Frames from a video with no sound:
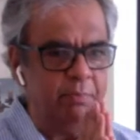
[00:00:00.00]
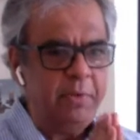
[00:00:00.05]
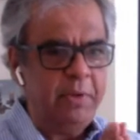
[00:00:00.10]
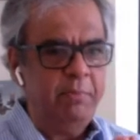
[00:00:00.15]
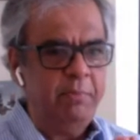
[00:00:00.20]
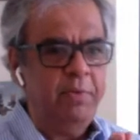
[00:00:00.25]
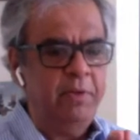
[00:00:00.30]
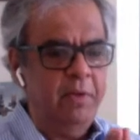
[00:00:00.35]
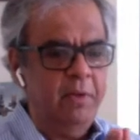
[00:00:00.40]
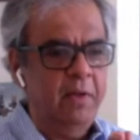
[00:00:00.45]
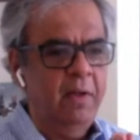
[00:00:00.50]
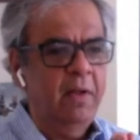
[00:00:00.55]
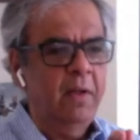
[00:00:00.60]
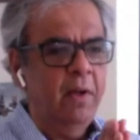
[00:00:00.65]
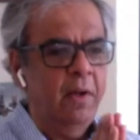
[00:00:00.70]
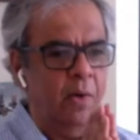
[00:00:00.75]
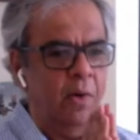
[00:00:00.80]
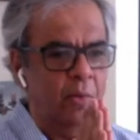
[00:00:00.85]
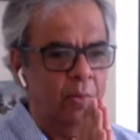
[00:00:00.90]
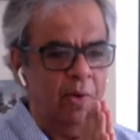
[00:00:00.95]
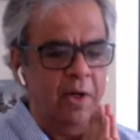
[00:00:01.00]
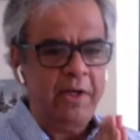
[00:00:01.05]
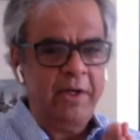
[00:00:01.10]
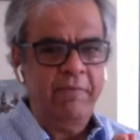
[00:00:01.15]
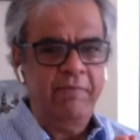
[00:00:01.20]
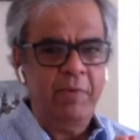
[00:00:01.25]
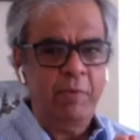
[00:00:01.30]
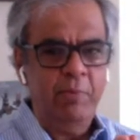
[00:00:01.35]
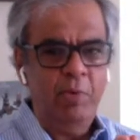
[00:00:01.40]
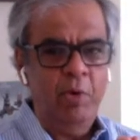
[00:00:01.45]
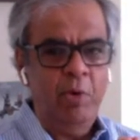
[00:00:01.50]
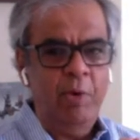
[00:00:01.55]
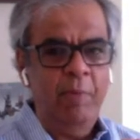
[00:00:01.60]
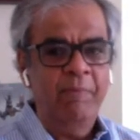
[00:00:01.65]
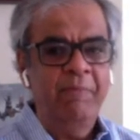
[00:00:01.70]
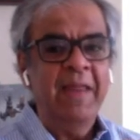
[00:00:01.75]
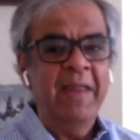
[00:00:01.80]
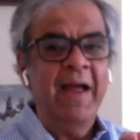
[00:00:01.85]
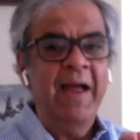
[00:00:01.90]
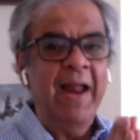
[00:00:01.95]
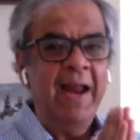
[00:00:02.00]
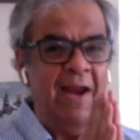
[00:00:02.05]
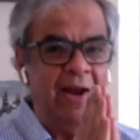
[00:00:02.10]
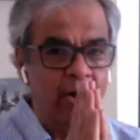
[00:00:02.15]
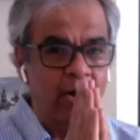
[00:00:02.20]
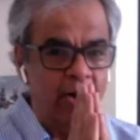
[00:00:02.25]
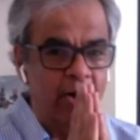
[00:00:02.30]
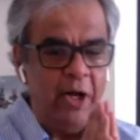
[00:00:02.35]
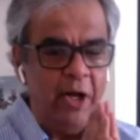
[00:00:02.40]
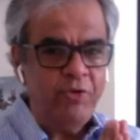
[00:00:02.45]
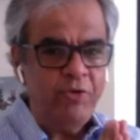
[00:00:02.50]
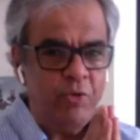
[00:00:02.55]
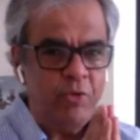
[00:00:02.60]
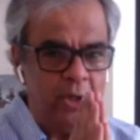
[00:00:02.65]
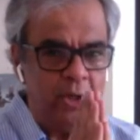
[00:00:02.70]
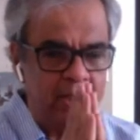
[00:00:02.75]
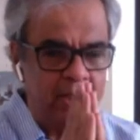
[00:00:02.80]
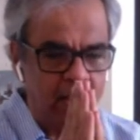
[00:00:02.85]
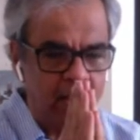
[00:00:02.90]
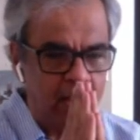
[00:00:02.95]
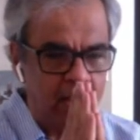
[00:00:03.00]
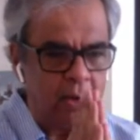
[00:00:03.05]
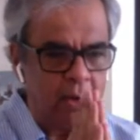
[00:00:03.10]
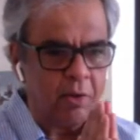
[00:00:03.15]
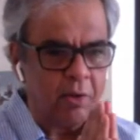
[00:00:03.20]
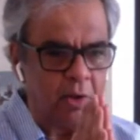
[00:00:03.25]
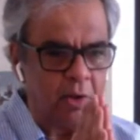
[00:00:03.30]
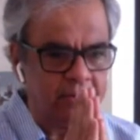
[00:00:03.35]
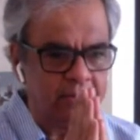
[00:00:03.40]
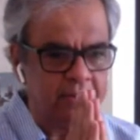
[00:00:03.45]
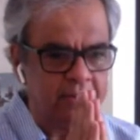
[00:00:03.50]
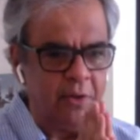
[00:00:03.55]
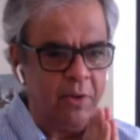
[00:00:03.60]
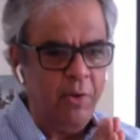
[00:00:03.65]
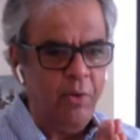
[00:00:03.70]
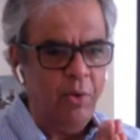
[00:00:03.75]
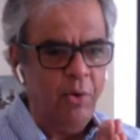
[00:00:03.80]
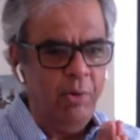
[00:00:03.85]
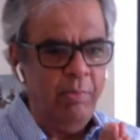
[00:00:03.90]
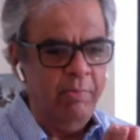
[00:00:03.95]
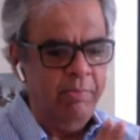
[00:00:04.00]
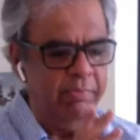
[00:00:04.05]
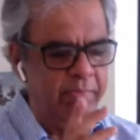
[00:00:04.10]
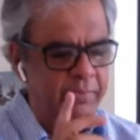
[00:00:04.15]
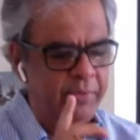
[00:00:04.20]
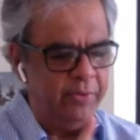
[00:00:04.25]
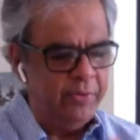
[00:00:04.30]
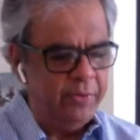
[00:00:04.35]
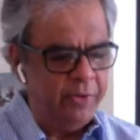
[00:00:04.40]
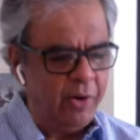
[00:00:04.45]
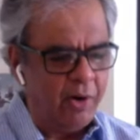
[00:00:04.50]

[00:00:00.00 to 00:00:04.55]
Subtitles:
people working from home literally across the globe. New